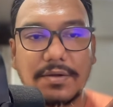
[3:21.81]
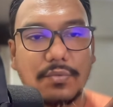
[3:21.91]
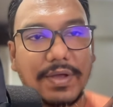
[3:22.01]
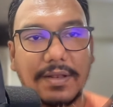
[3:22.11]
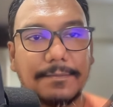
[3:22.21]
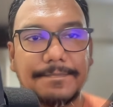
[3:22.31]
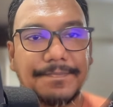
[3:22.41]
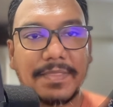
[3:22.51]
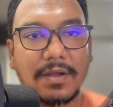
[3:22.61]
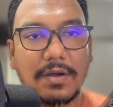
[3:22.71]
Well,
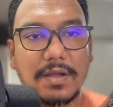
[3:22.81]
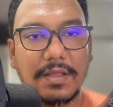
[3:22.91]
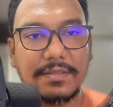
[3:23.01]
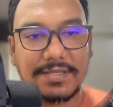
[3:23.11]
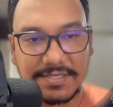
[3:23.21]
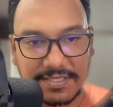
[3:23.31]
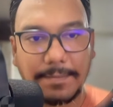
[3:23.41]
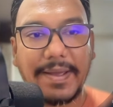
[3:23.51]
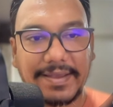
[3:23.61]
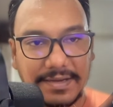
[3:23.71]
this is the
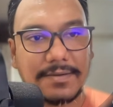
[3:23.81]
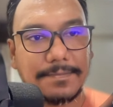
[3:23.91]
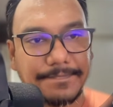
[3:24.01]
backend.